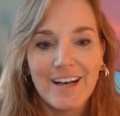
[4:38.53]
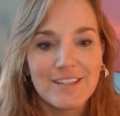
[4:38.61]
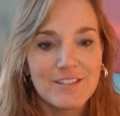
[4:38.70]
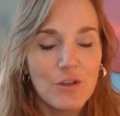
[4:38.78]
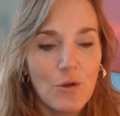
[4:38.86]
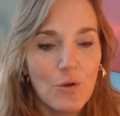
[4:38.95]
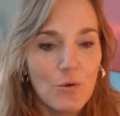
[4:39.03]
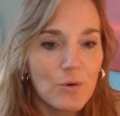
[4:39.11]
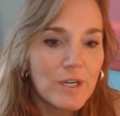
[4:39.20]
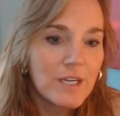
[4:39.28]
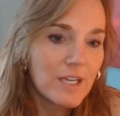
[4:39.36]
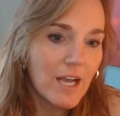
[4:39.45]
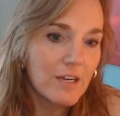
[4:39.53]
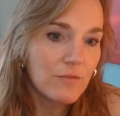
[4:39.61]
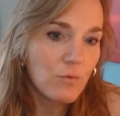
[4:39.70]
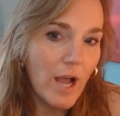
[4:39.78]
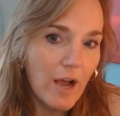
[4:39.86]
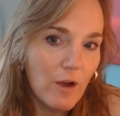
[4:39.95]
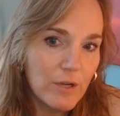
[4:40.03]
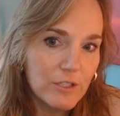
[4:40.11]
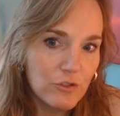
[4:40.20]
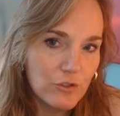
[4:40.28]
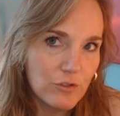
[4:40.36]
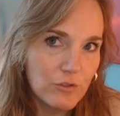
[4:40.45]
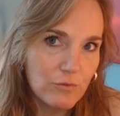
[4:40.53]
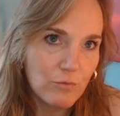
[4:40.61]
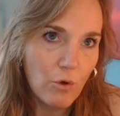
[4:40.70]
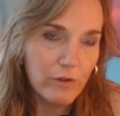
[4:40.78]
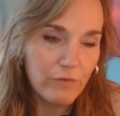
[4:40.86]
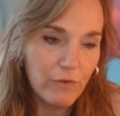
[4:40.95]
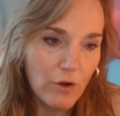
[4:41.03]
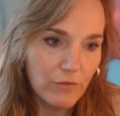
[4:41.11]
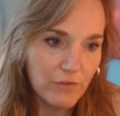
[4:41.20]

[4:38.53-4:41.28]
So kind of how has your role evolved